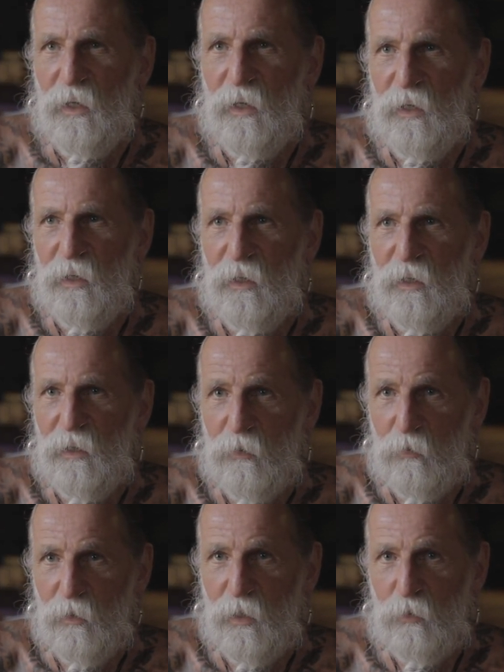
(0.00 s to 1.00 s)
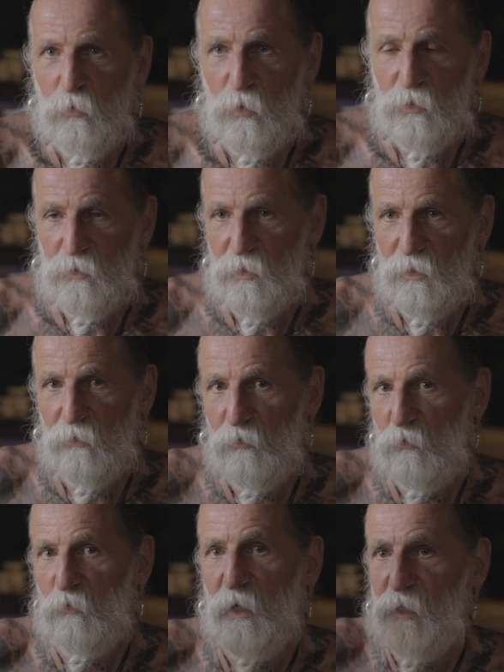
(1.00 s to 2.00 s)
uh, it was uh,
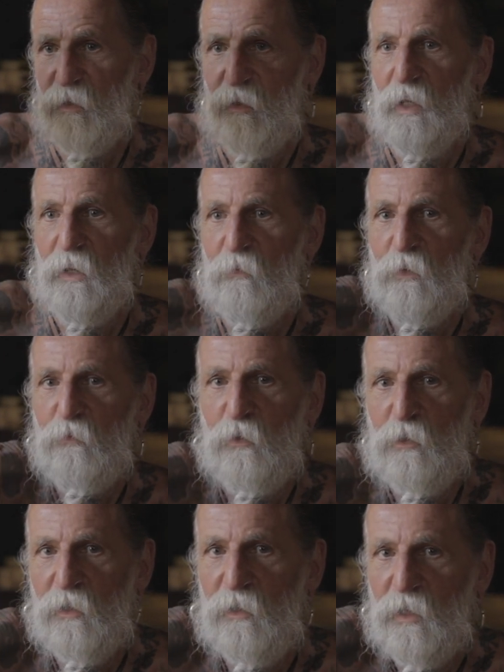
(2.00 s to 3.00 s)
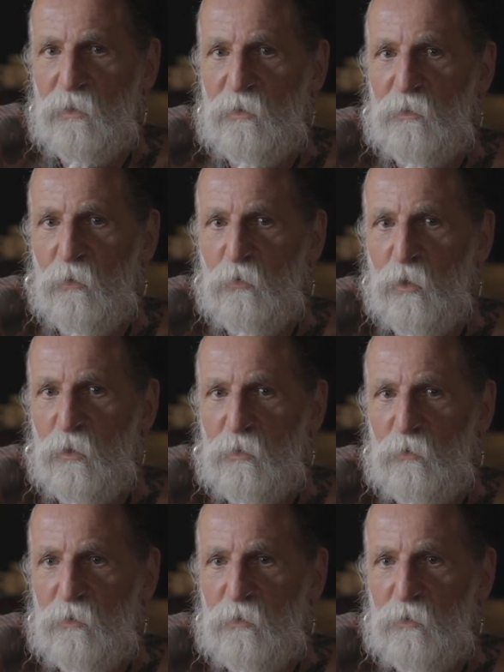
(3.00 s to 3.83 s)
quite heavy for the Russians, of course,